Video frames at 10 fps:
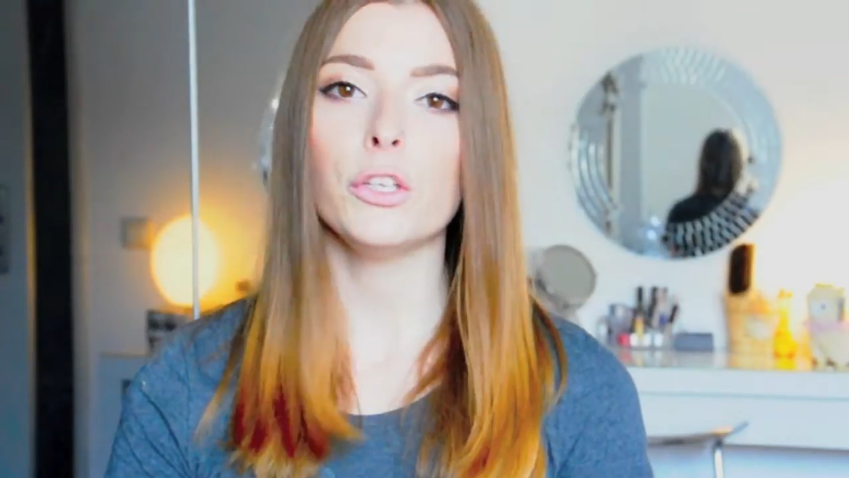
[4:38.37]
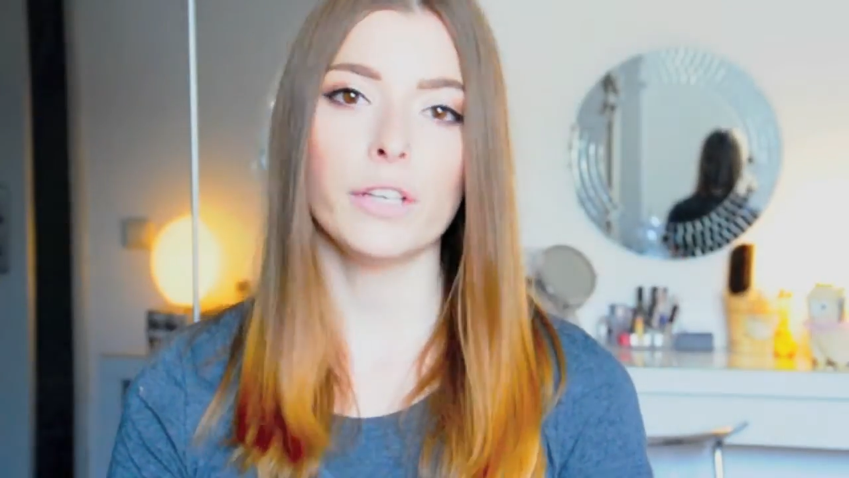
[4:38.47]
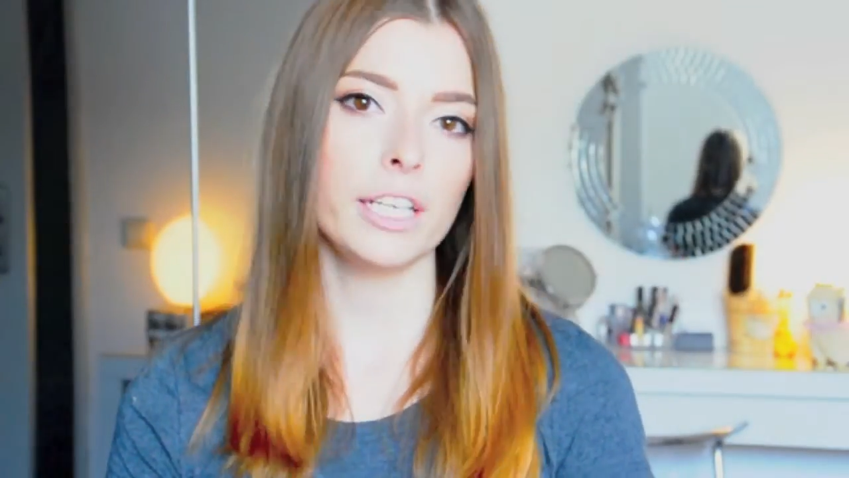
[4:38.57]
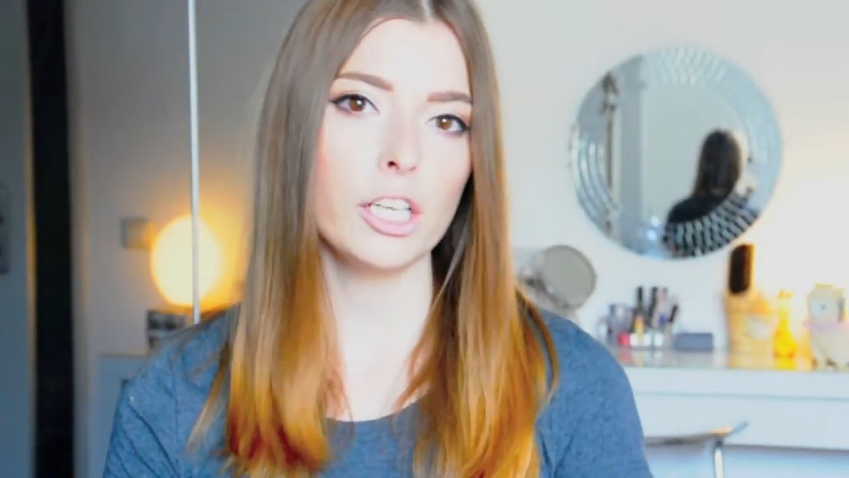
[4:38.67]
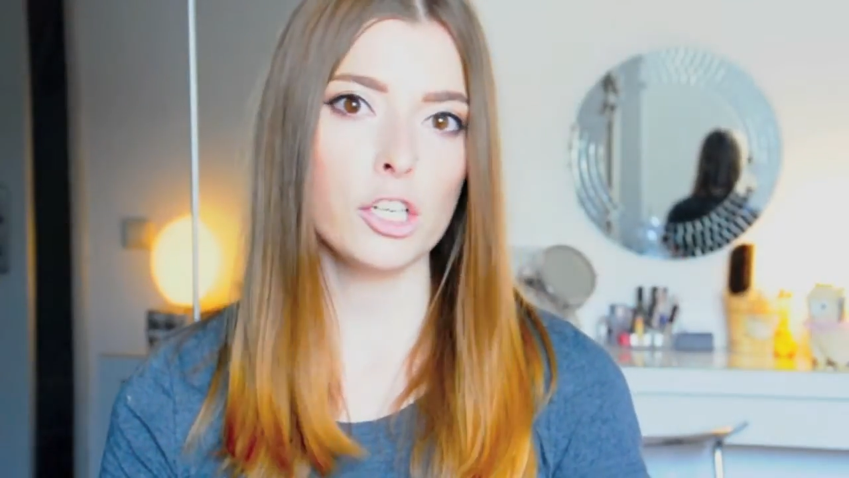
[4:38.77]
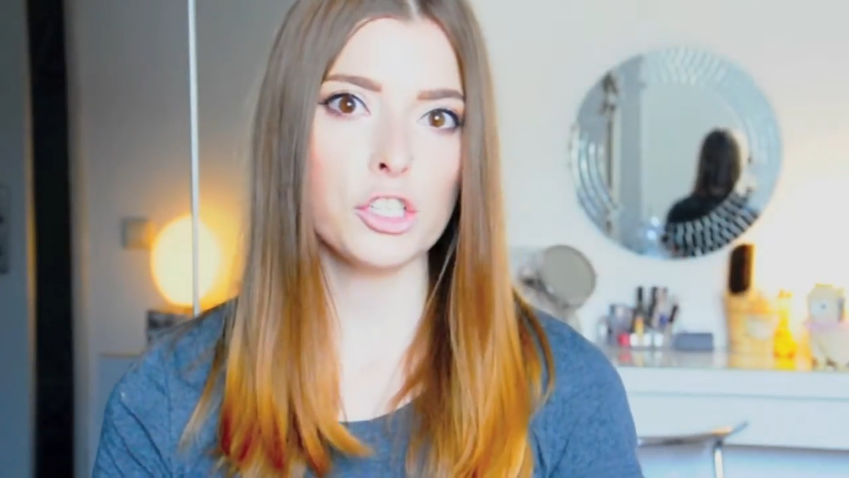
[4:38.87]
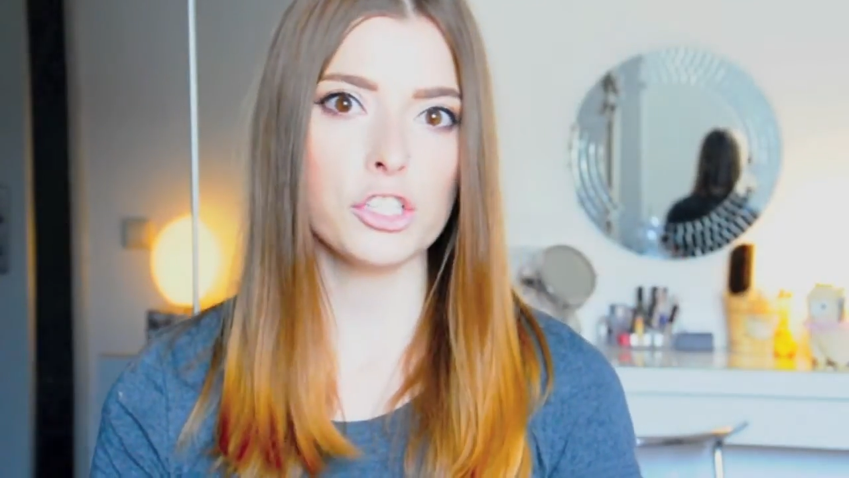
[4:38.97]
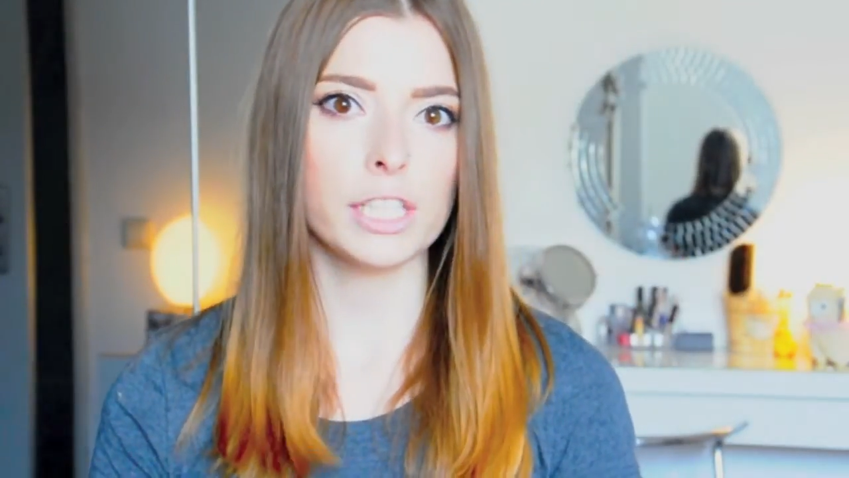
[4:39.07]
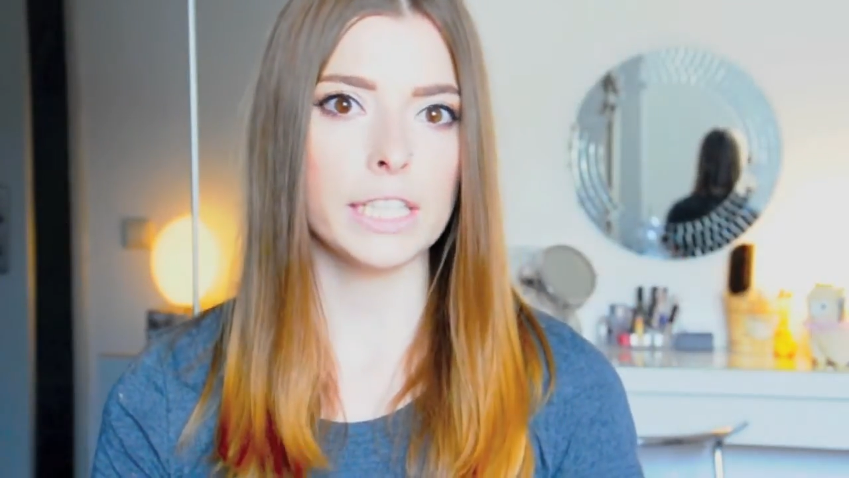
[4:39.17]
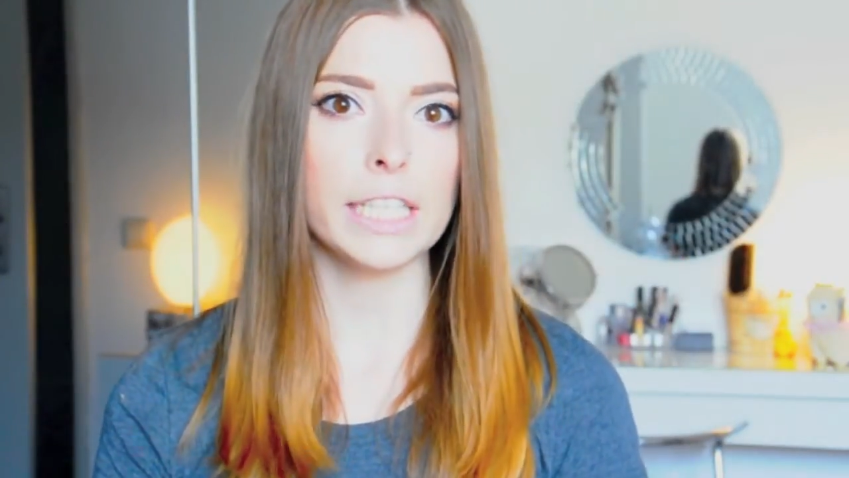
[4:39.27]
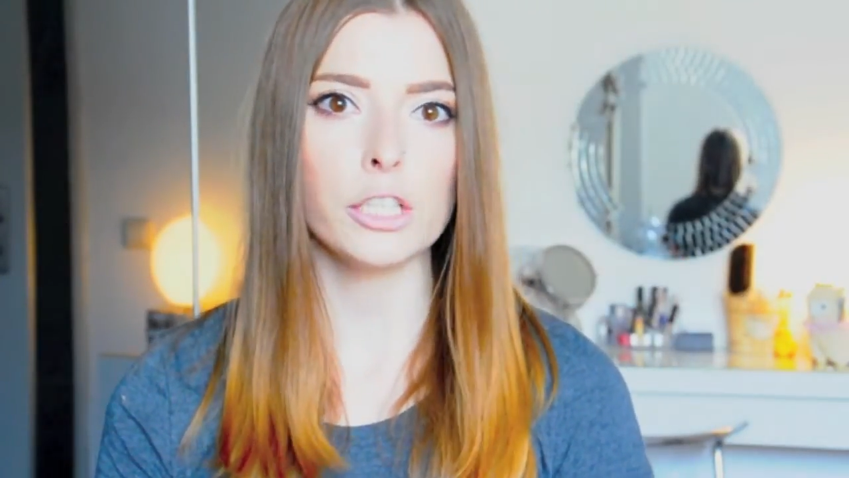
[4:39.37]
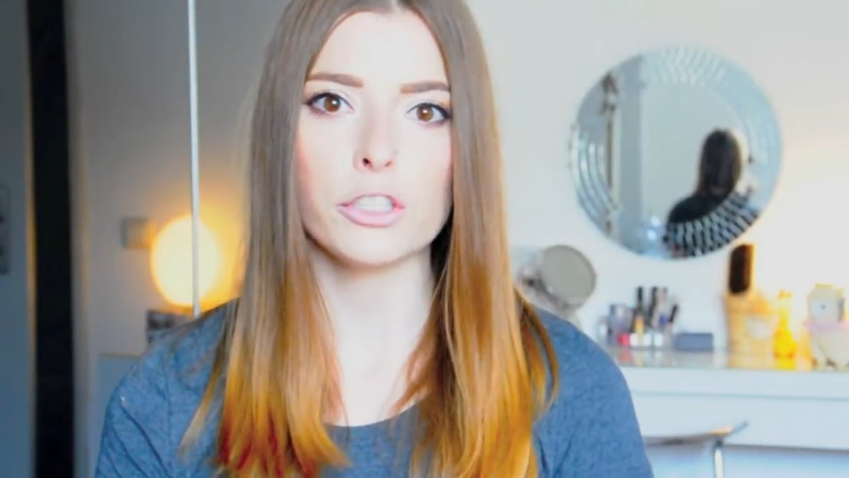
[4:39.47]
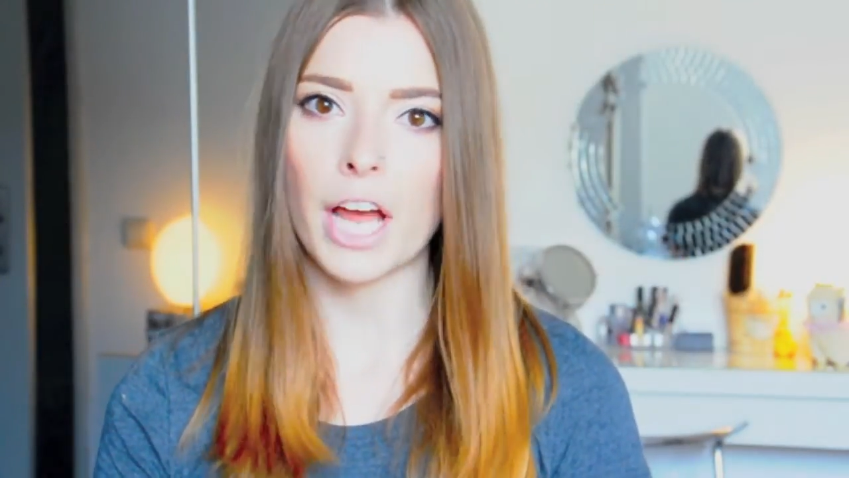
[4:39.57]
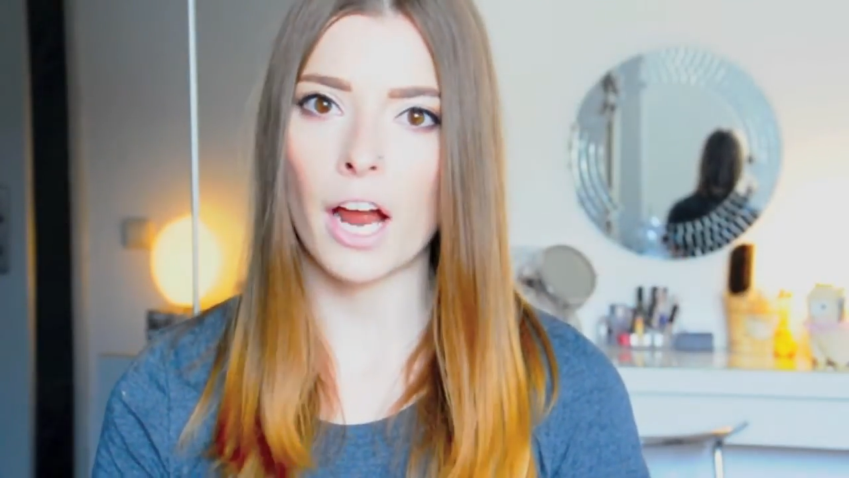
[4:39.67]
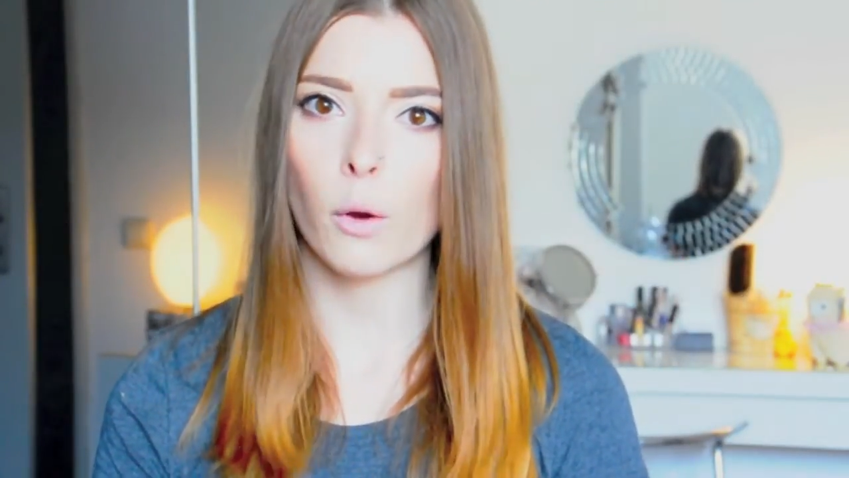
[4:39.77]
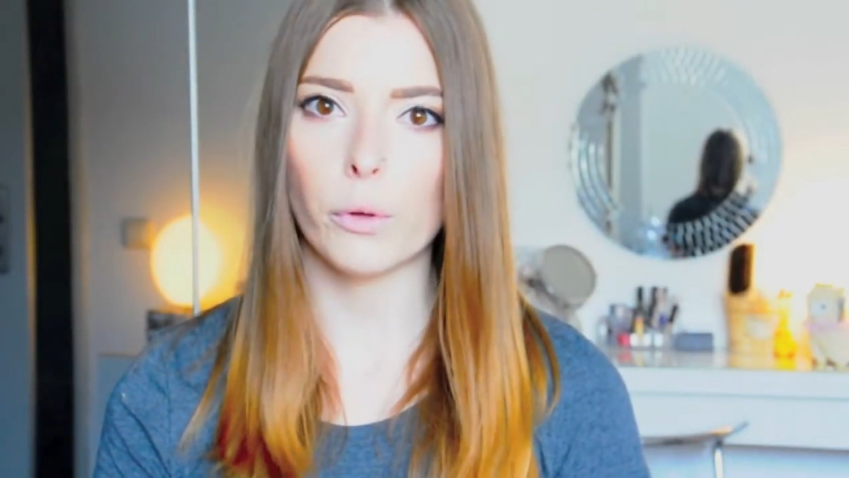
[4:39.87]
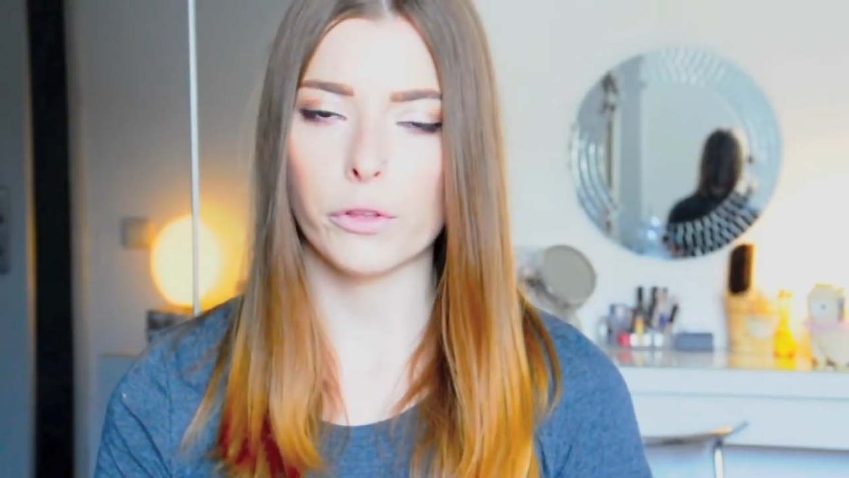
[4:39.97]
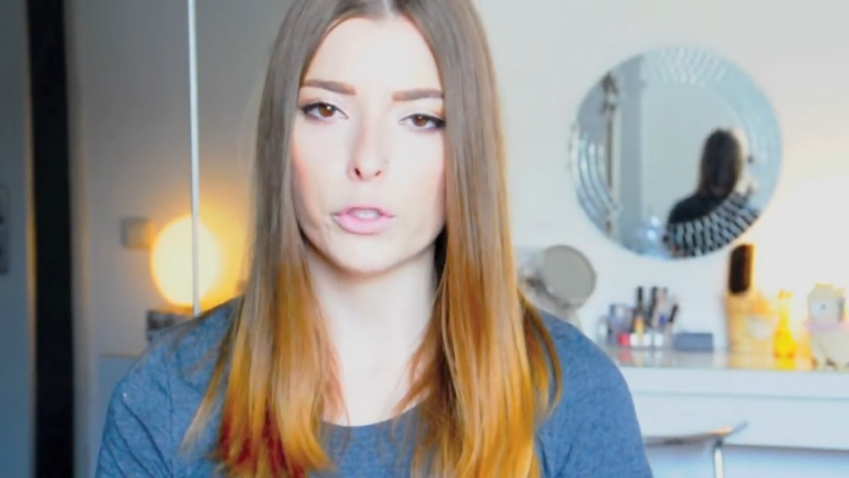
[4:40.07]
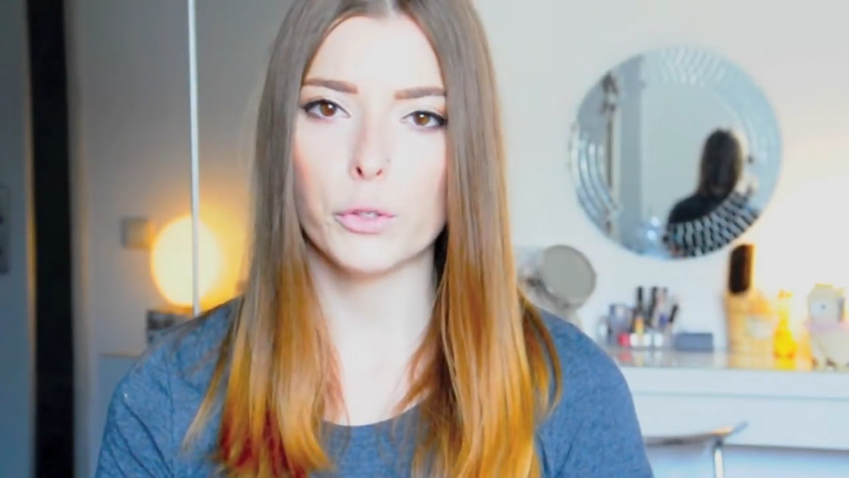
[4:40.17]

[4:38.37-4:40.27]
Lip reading: You can either just clean your tongue with your